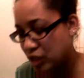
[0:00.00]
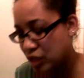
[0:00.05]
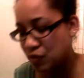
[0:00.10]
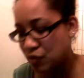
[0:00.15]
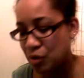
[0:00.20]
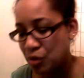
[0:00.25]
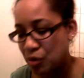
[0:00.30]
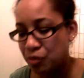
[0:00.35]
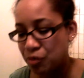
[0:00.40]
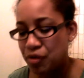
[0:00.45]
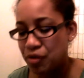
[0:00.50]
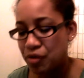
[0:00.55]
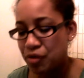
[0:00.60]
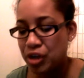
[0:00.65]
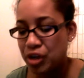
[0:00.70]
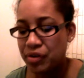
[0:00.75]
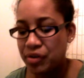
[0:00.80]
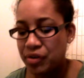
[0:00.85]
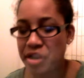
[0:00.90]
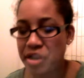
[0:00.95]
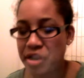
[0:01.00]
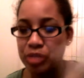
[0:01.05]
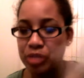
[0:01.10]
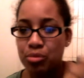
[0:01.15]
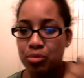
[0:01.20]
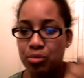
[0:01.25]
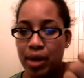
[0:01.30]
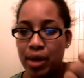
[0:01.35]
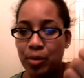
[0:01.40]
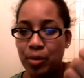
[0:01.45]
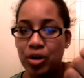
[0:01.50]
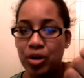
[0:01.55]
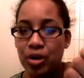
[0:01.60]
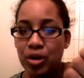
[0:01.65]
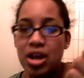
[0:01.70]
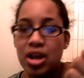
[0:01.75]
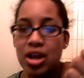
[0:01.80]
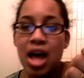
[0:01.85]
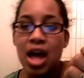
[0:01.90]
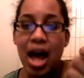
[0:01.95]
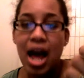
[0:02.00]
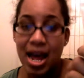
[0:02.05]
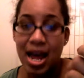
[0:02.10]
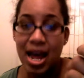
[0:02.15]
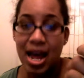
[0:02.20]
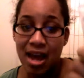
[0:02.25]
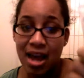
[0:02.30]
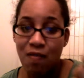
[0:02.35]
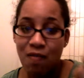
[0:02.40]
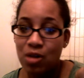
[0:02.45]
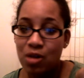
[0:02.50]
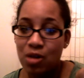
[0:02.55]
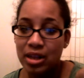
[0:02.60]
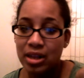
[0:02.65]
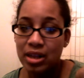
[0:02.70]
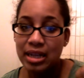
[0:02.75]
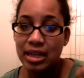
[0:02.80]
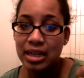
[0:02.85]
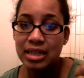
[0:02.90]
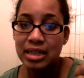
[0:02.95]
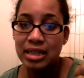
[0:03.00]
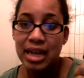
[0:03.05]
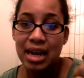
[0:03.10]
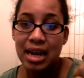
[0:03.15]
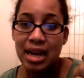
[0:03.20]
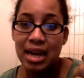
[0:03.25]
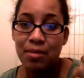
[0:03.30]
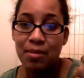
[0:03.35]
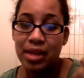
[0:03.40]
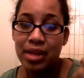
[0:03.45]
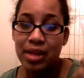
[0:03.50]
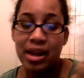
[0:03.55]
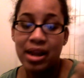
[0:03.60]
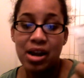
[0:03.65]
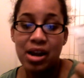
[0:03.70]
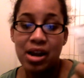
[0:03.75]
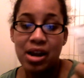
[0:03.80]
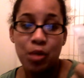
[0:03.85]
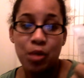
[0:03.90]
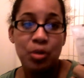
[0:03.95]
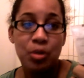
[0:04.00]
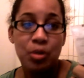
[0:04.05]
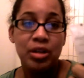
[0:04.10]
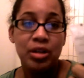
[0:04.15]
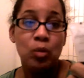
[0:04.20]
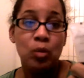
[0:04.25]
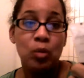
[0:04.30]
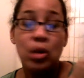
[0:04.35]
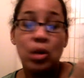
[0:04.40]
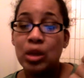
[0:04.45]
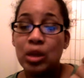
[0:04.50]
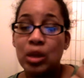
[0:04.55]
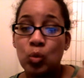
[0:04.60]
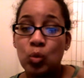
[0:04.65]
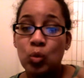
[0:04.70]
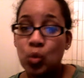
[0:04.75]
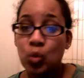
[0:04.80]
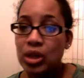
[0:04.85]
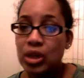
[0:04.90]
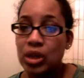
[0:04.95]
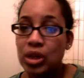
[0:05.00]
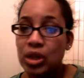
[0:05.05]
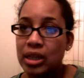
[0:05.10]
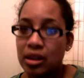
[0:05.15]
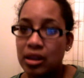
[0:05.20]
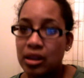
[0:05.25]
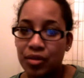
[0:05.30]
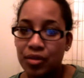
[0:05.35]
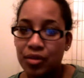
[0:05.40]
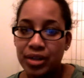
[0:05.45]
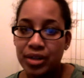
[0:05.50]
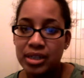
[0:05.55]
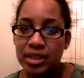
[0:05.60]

Photo Finish Foundation Primer. I have one of these, and I'm glad I got one. I really, really love it.